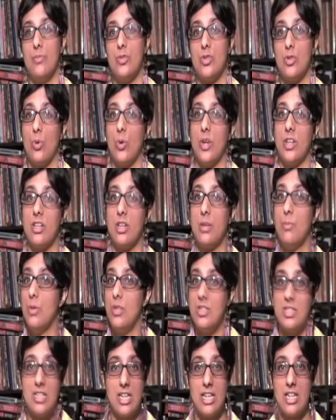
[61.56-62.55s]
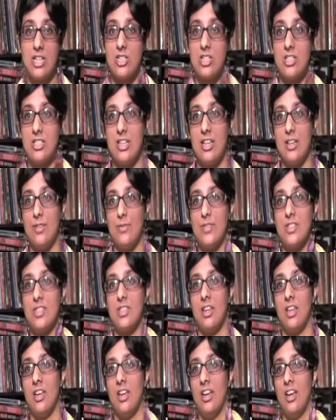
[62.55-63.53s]
join community
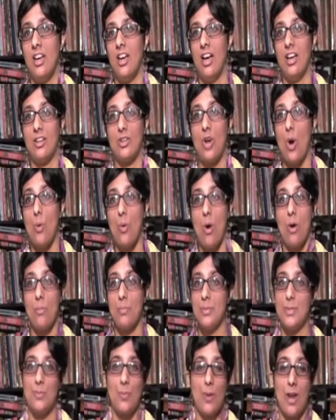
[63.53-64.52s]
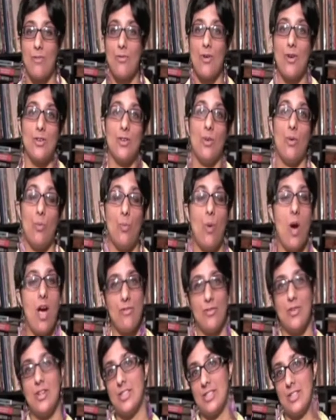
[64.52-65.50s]
initiatives, co-ops,
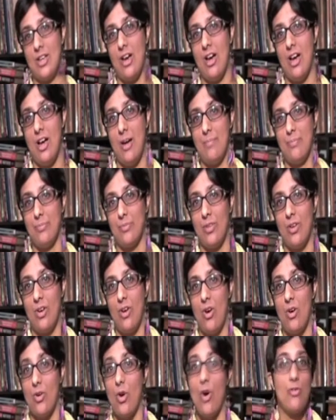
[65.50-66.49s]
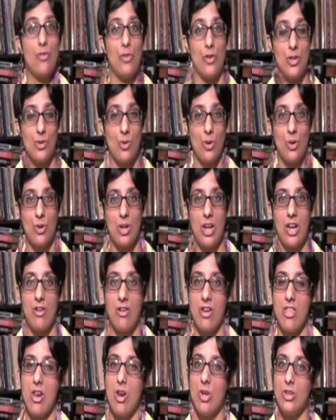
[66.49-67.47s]
whatever is on offer in your local
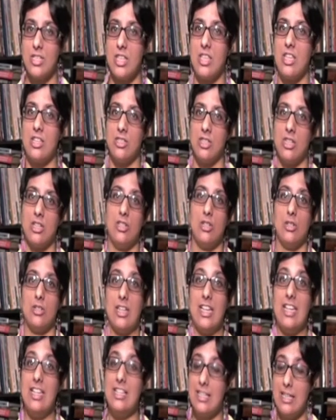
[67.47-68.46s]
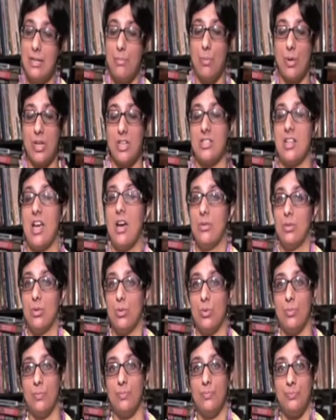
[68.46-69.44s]
area. There are lots of things you can do to easily bring down
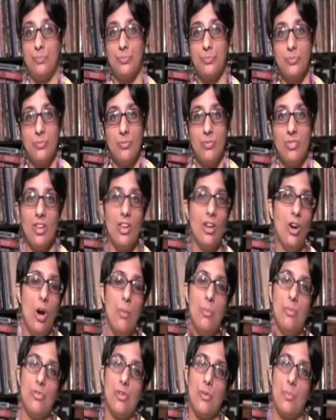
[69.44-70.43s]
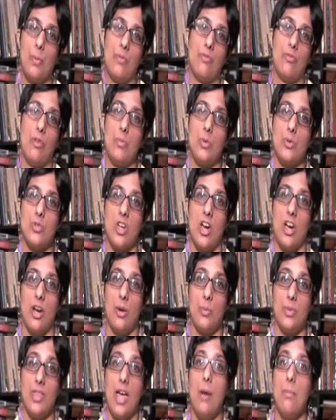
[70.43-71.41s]
your carbon footprint from your
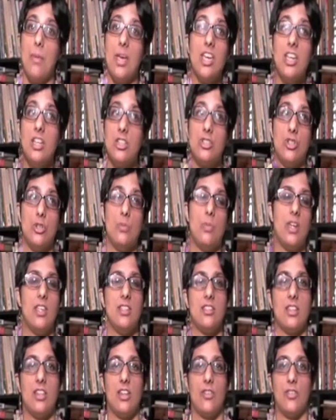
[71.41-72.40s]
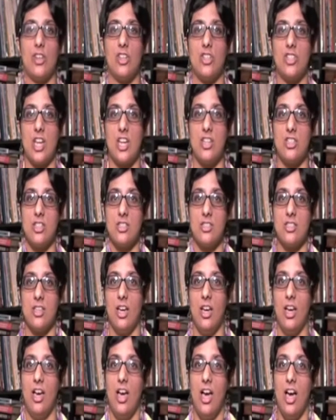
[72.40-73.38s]
diet without making too many significant changes.
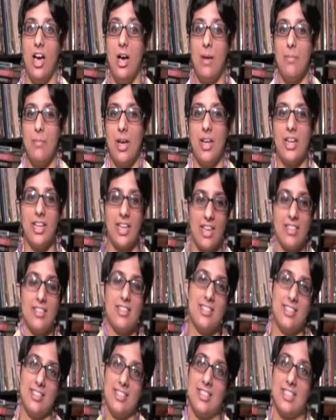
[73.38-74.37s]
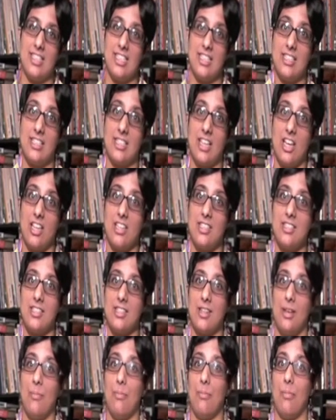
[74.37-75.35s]
And again, this is
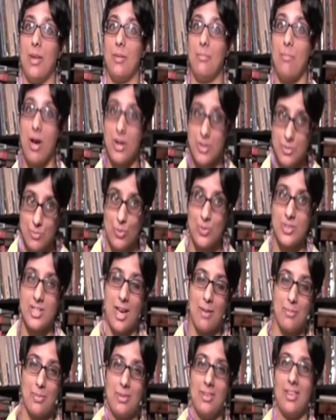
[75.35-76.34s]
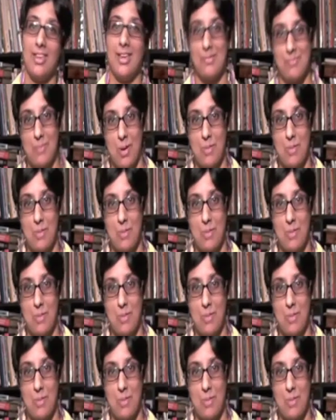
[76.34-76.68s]
discussed in much more depth in